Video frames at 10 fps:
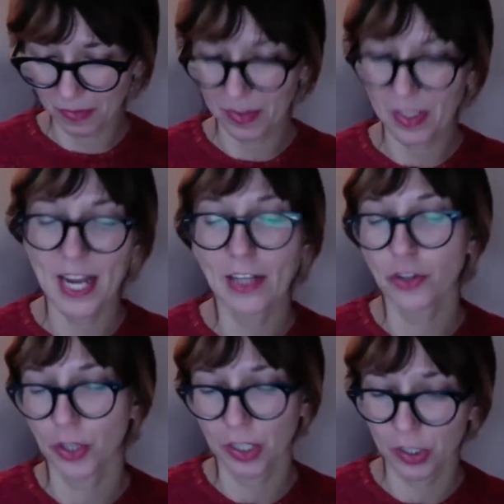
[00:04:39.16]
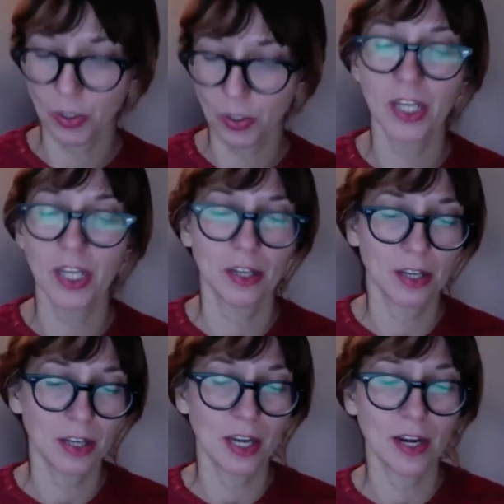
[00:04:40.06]
lecturers working
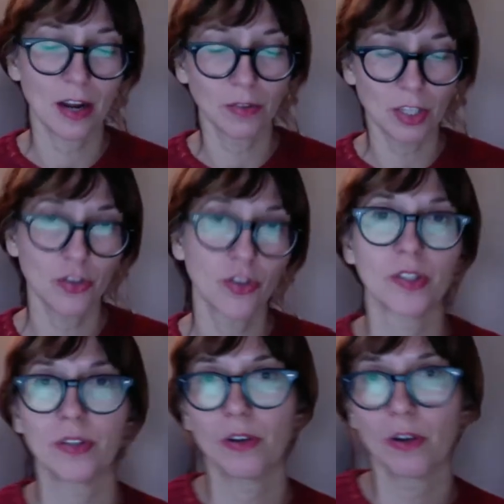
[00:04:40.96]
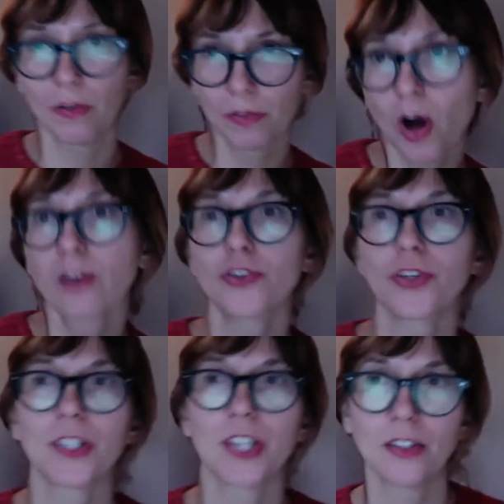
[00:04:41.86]
around issues of
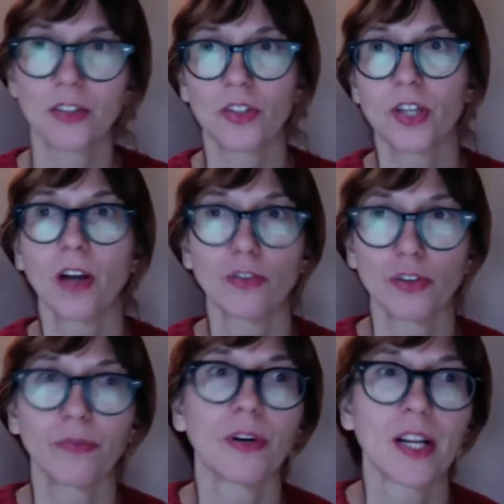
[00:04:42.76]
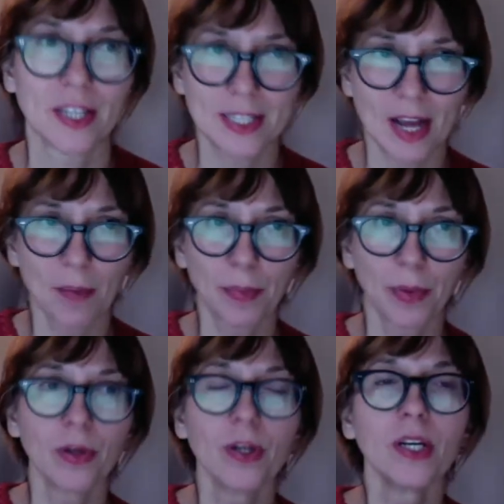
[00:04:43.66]
cultures and sociology, for
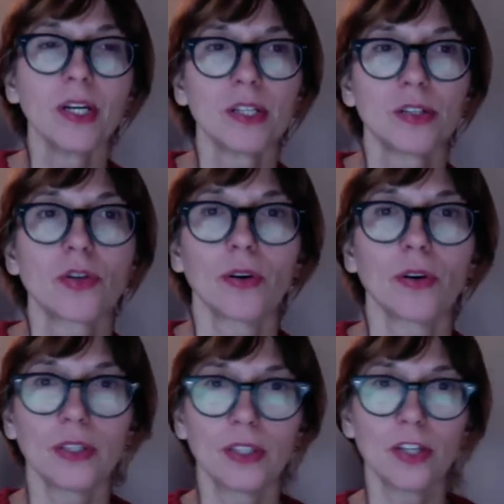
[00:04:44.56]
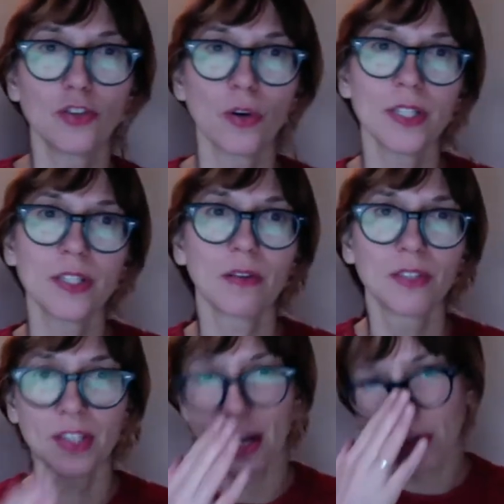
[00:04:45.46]
example. So the choice of
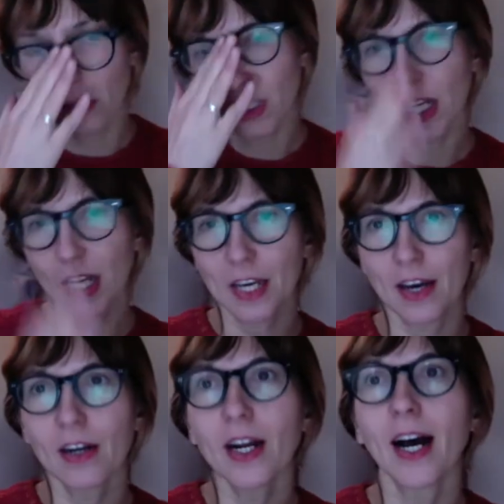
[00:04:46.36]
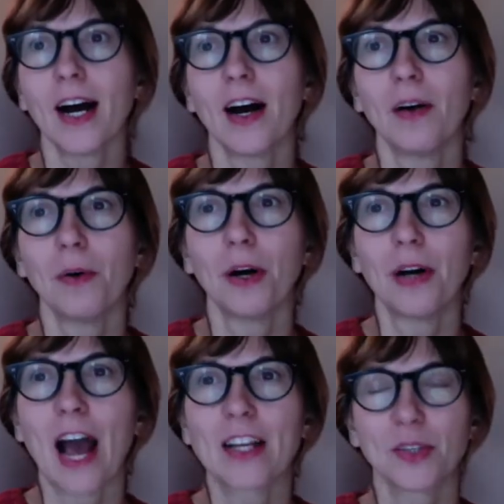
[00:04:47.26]
second year
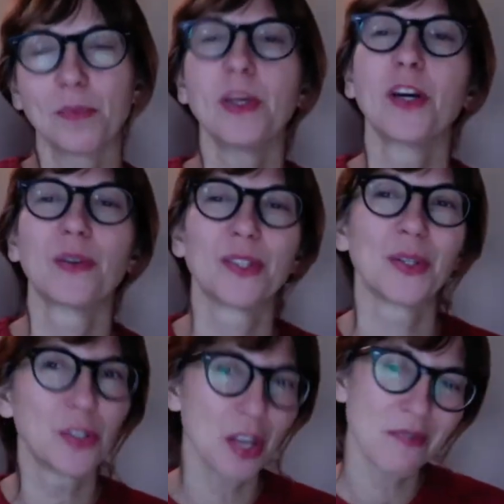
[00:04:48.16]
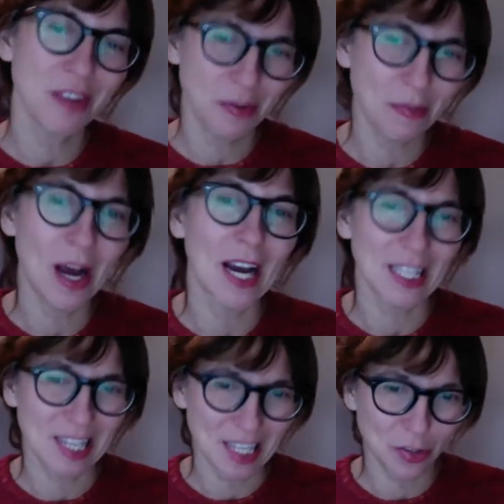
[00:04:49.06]
has to be also driven by
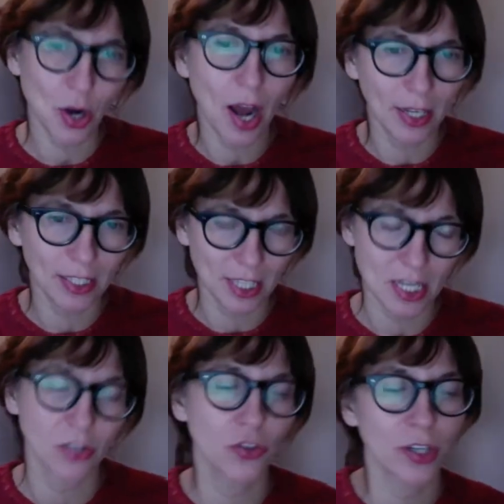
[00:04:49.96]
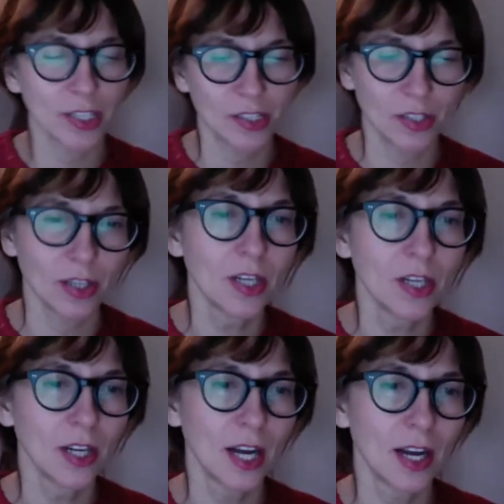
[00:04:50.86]
the track and the interest
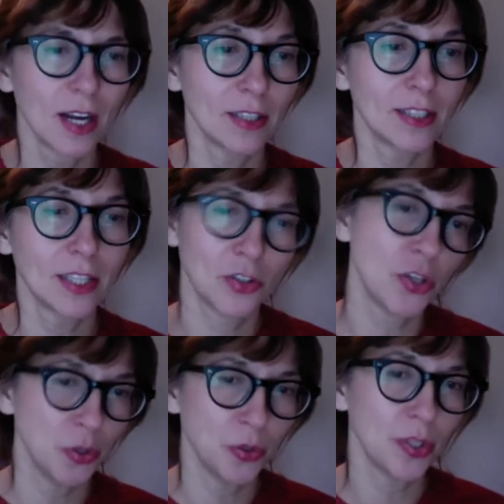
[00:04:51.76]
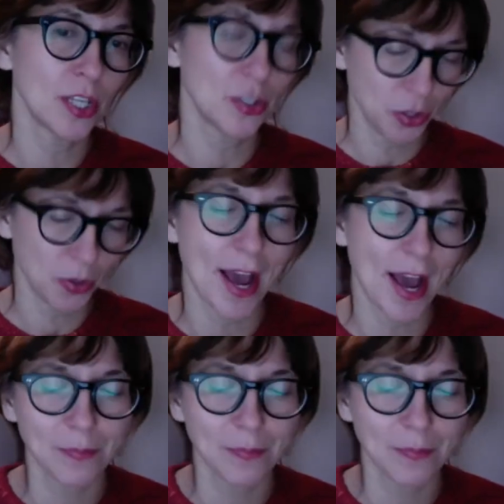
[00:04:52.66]
that you have.